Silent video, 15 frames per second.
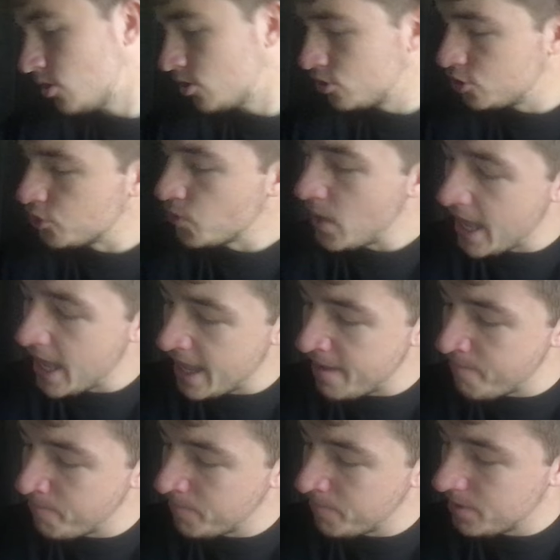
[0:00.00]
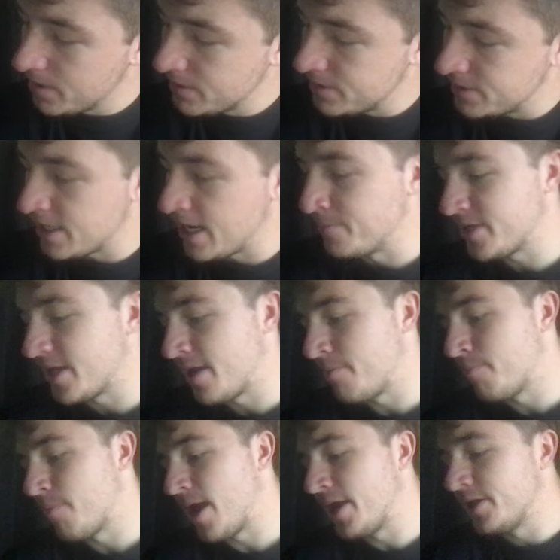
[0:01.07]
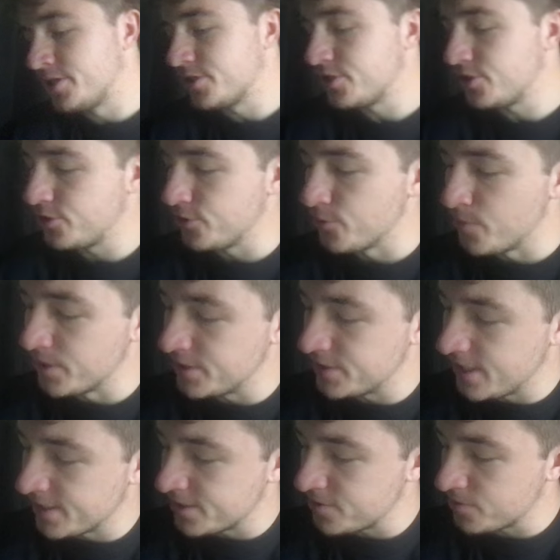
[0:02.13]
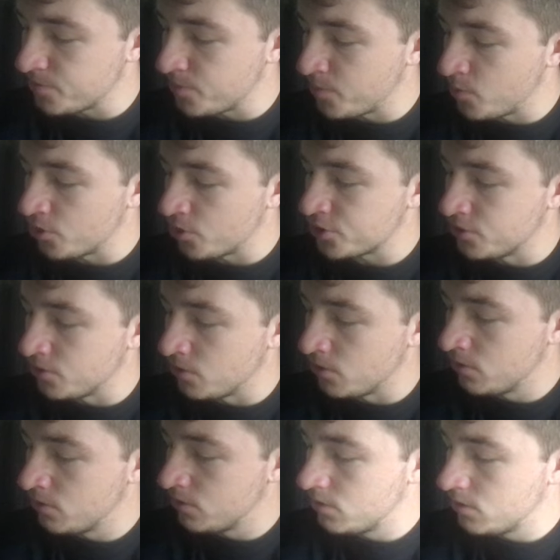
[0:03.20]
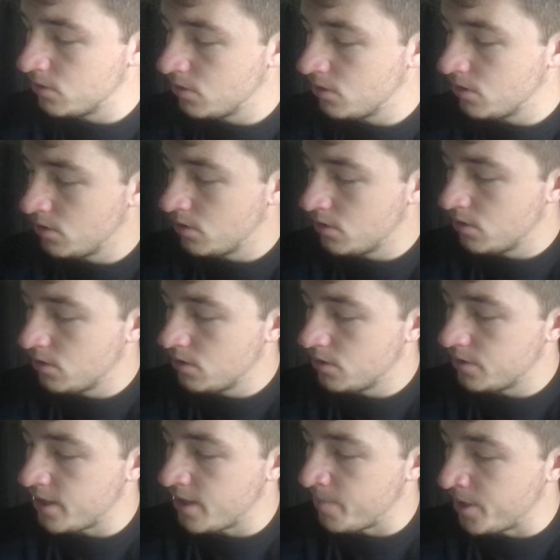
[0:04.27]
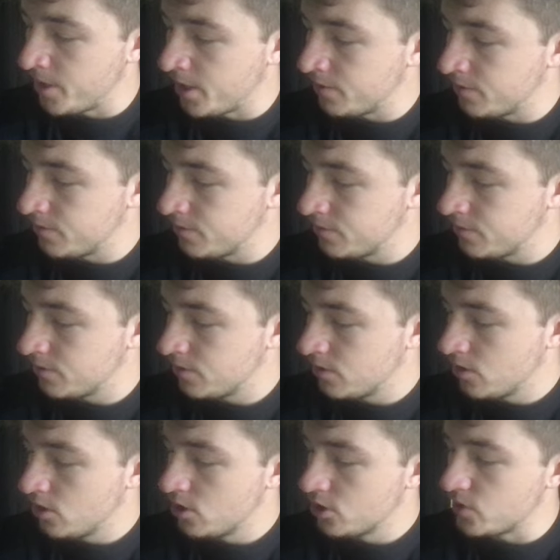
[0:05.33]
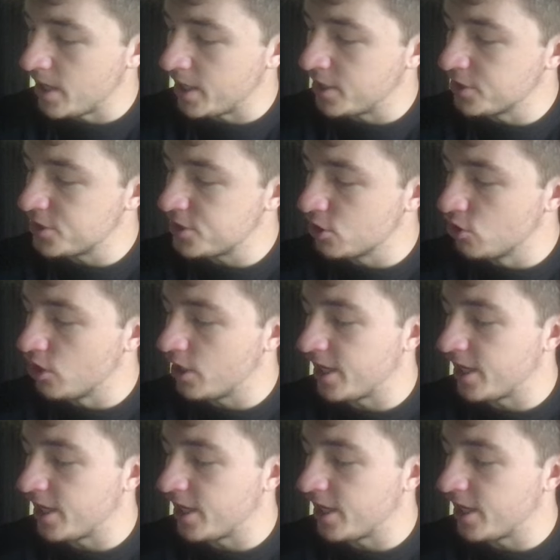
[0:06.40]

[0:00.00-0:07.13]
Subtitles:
do m times n minus 2, but that's proportional to mn. So I could still look at